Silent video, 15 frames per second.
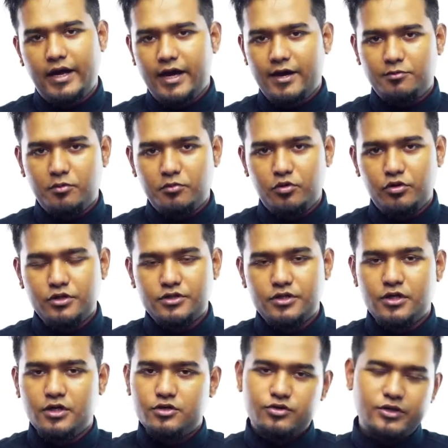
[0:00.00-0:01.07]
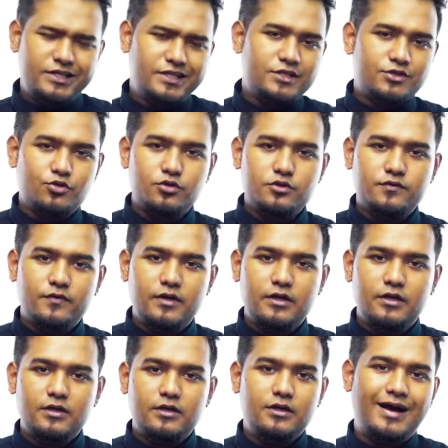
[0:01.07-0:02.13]
am Ambarish. So in this course, we'll
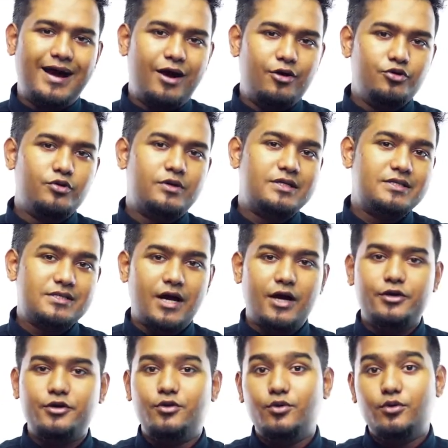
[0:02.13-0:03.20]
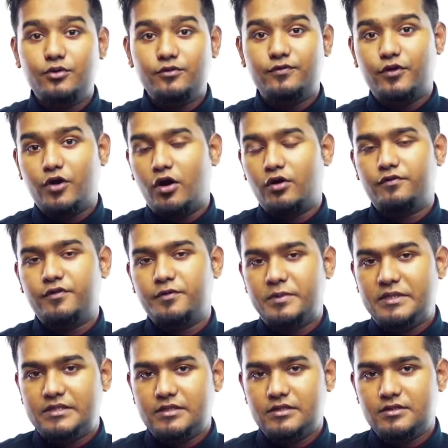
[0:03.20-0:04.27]
learn how you can start your own photography
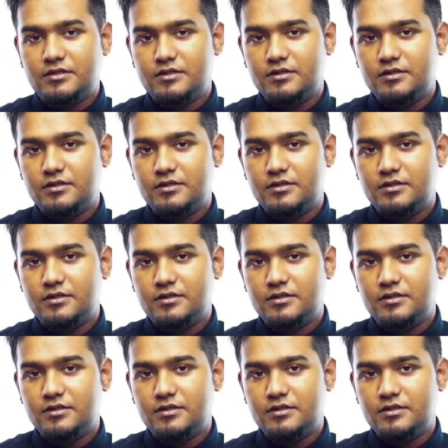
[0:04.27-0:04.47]
business.